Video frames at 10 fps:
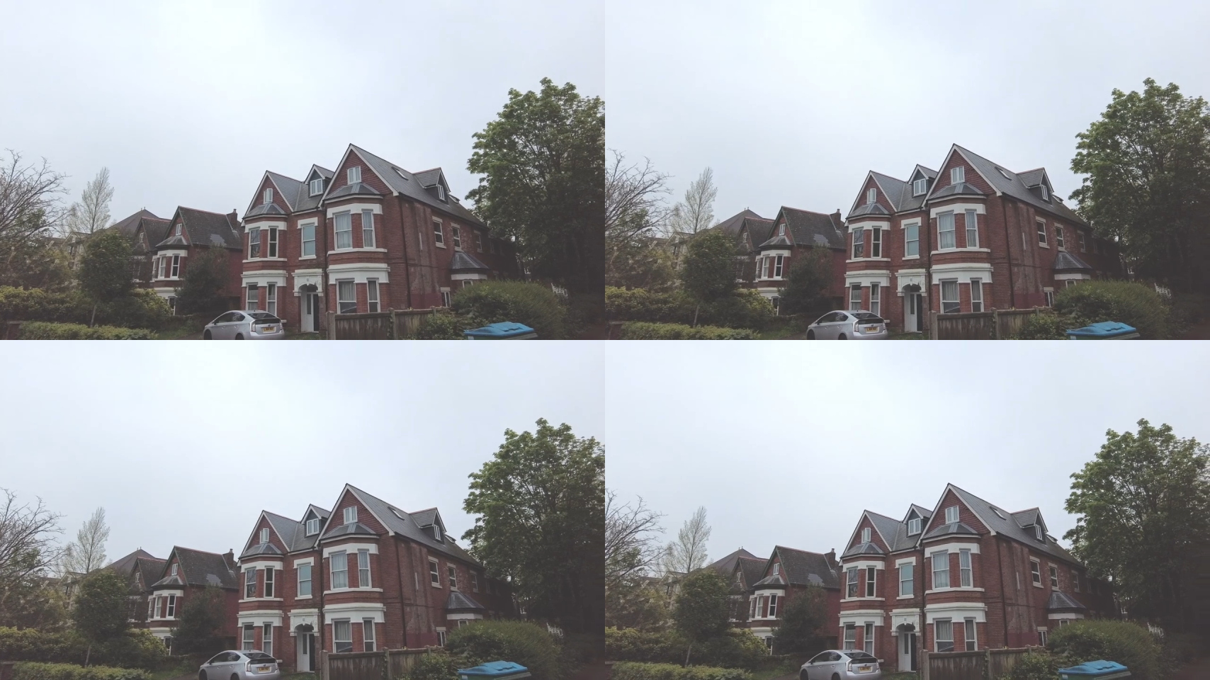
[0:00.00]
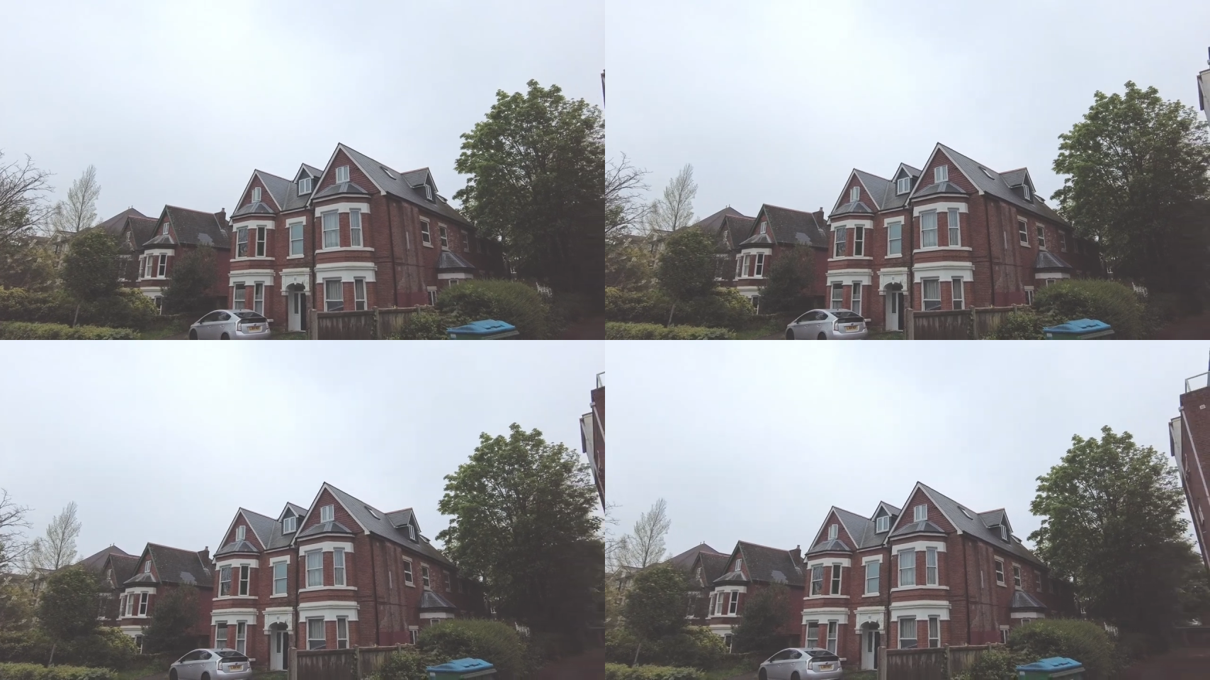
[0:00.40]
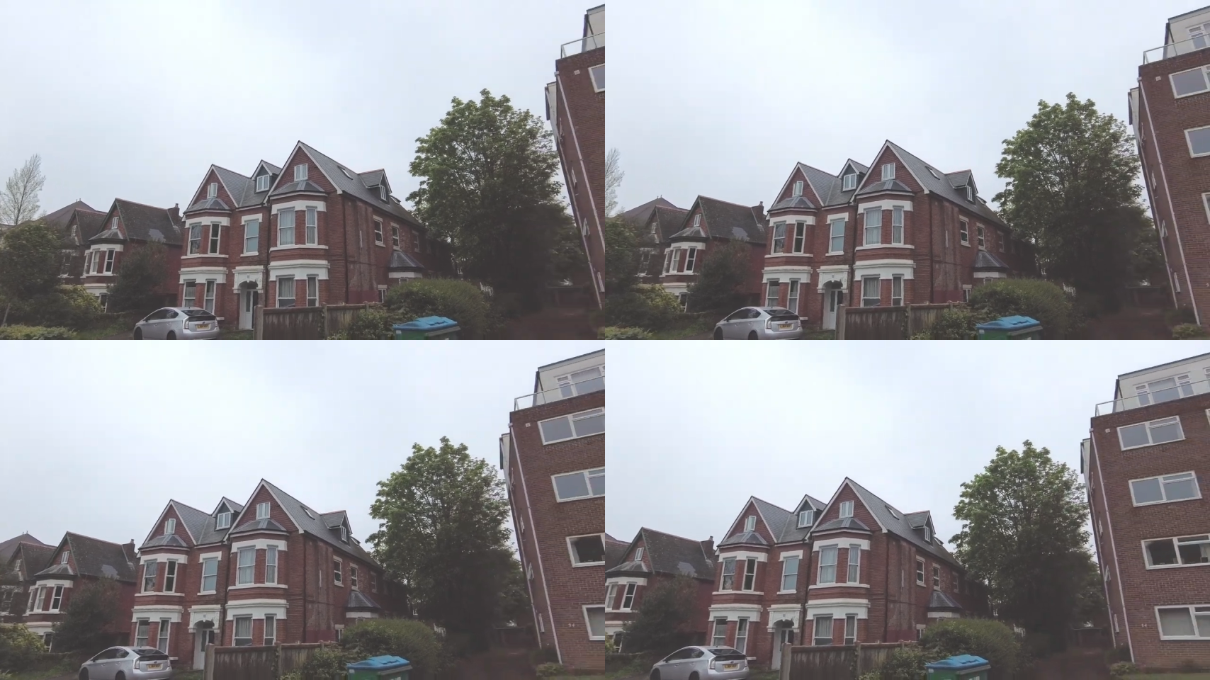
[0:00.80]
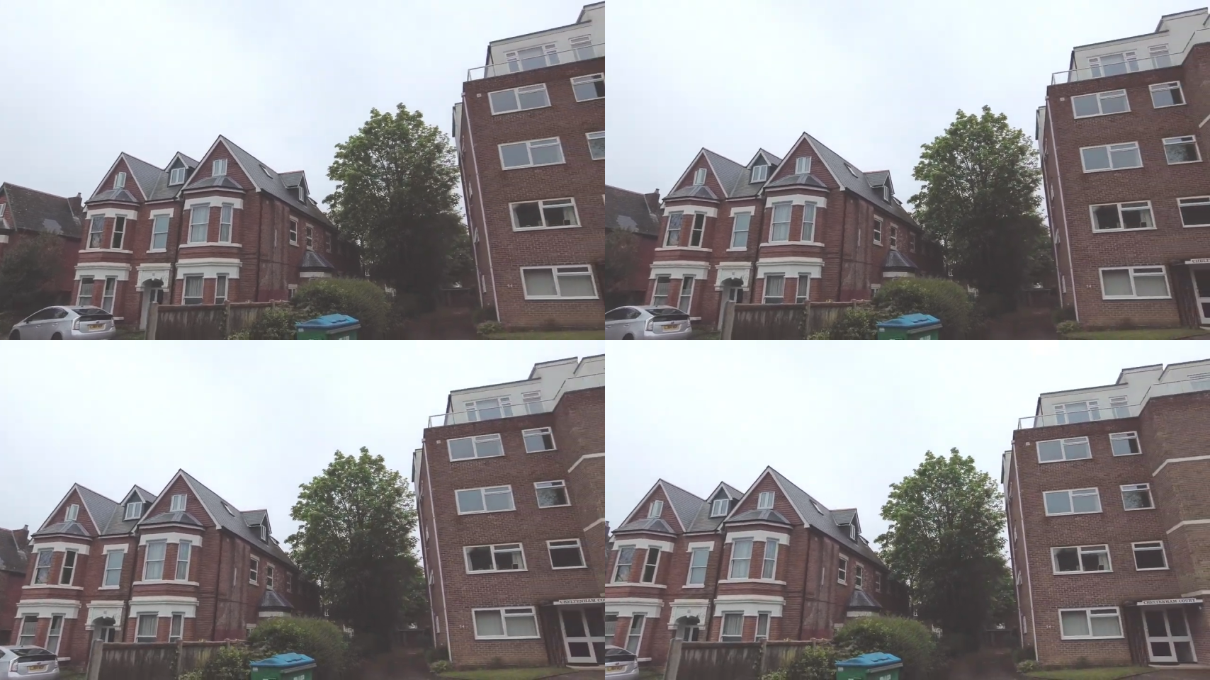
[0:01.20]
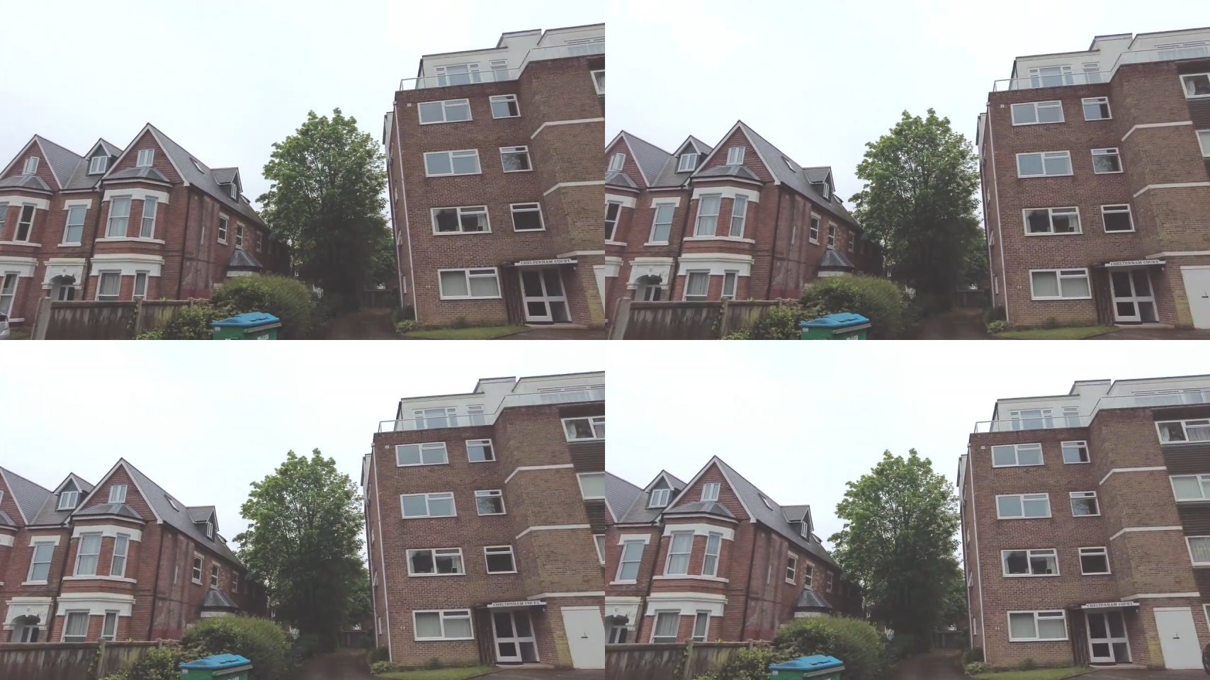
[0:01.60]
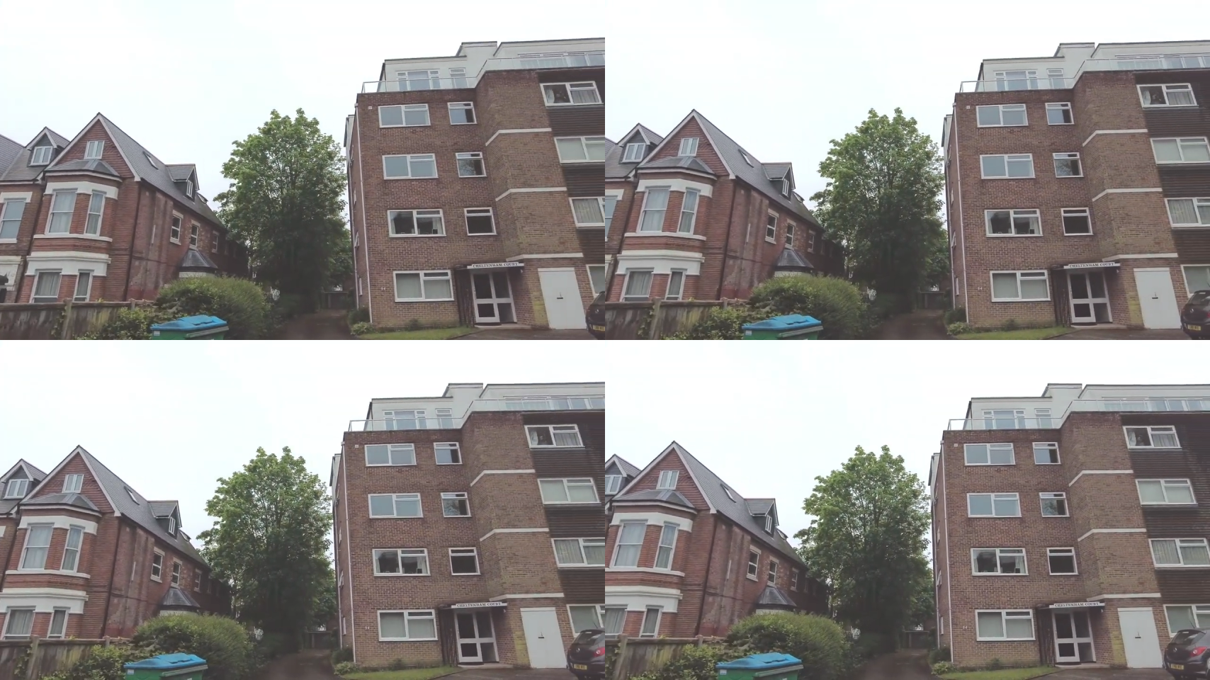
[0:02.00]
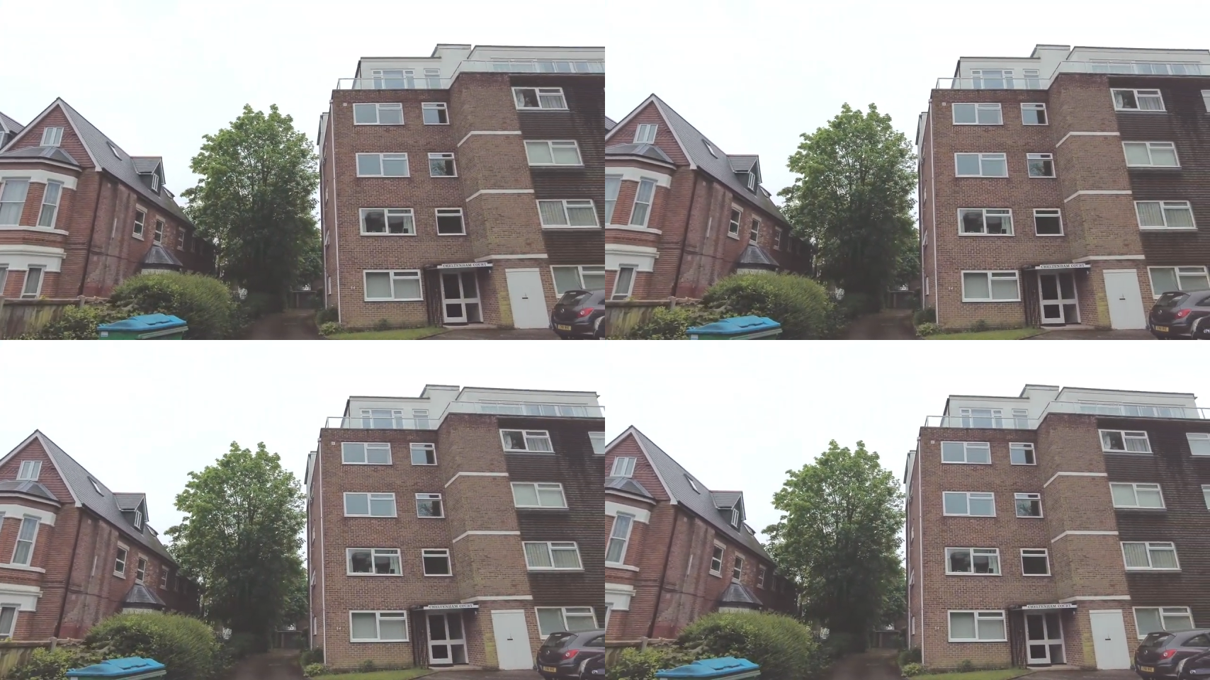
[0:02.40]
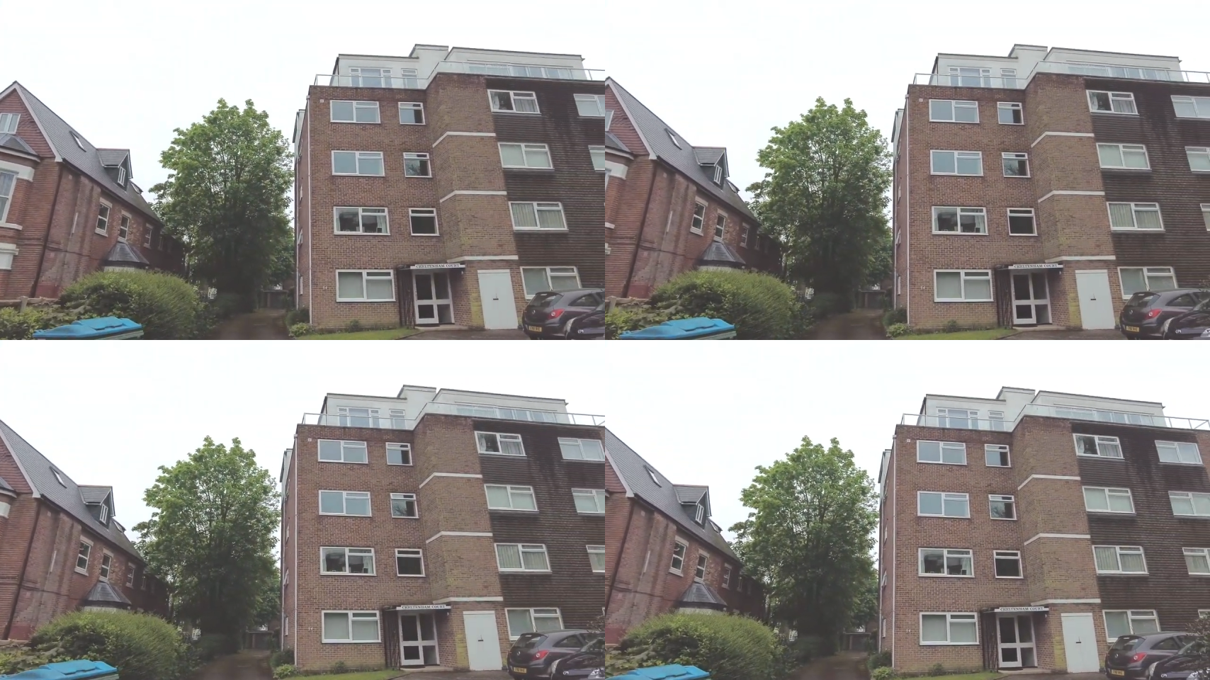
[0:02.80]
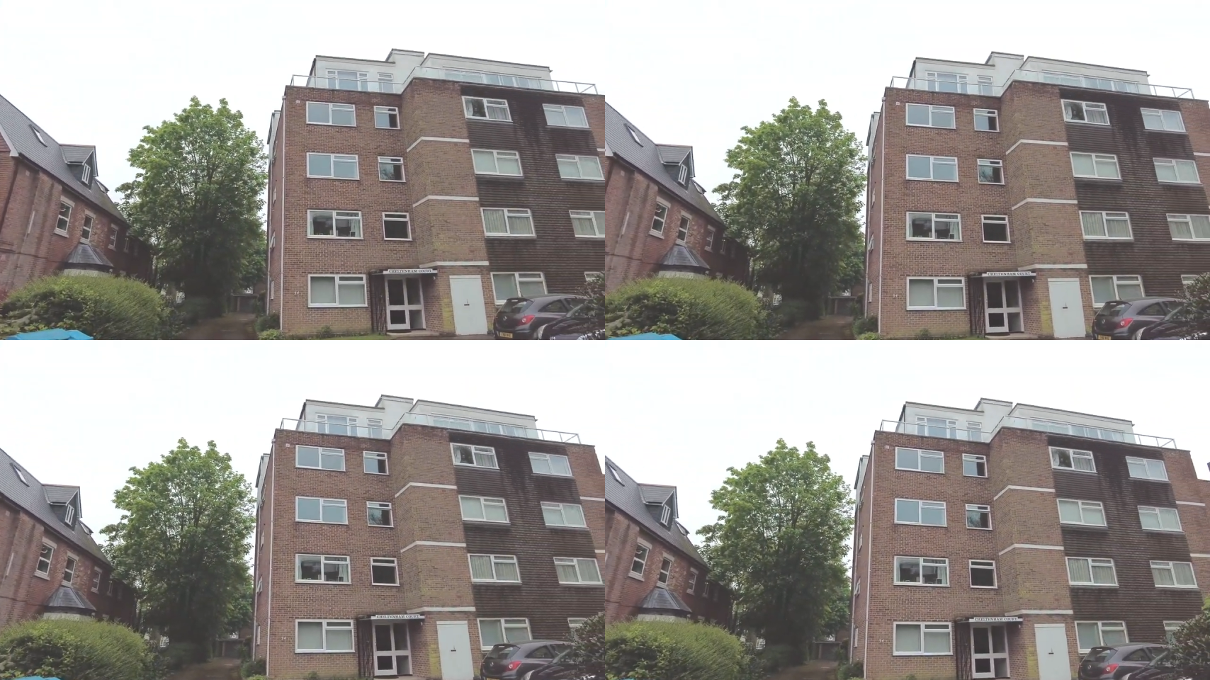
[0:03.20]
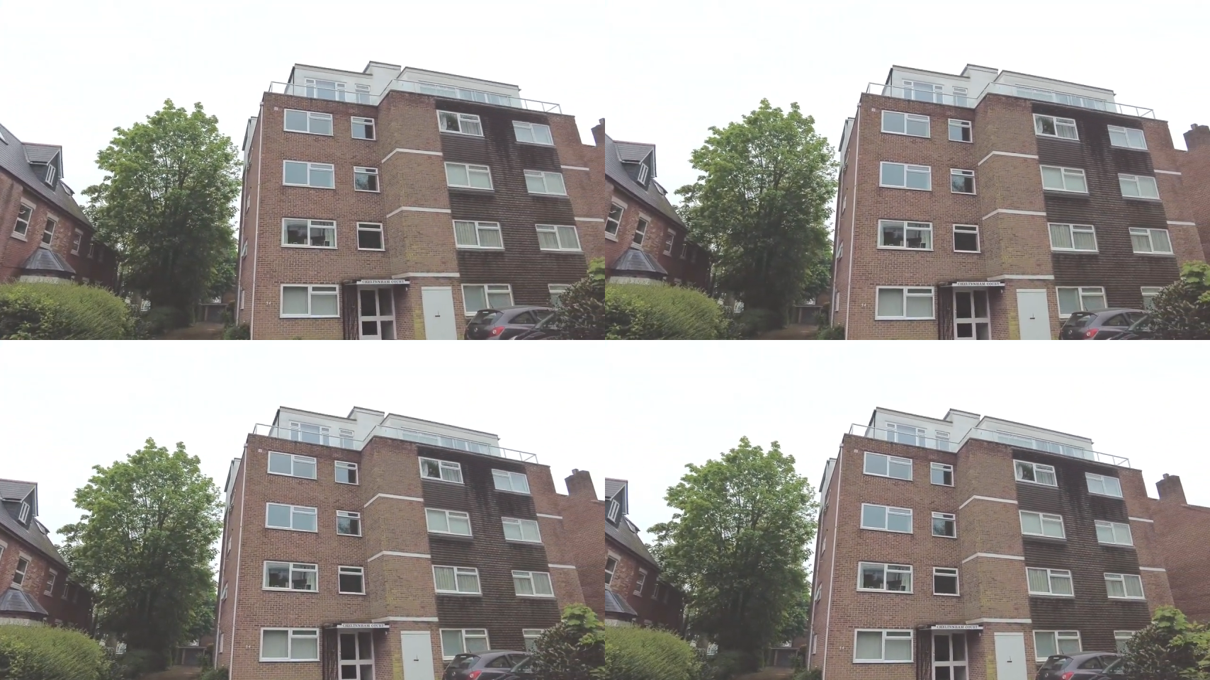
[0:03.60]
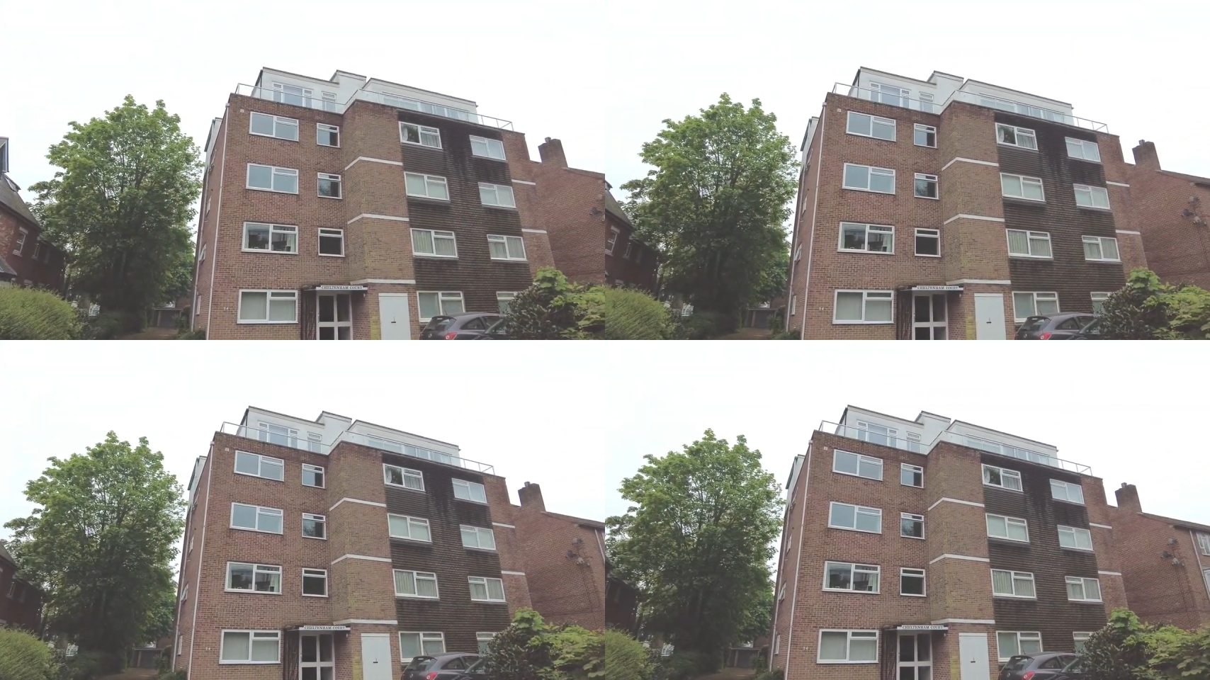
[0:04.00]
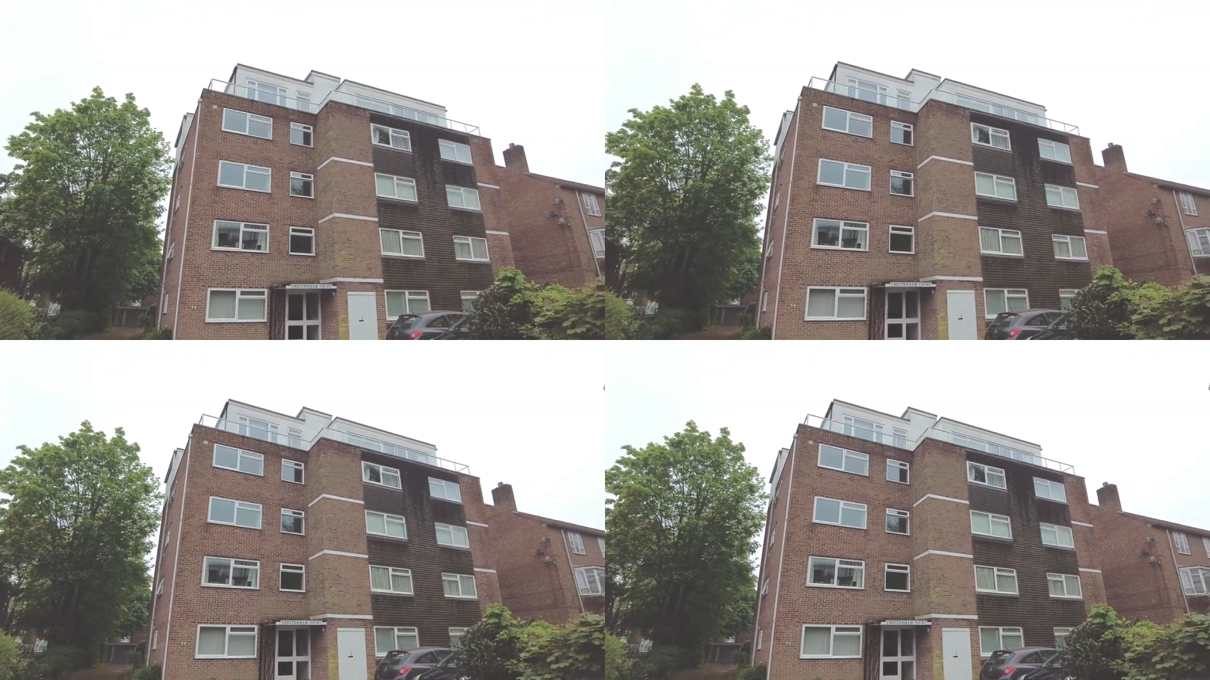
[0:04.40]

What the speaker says: (no speaker visible)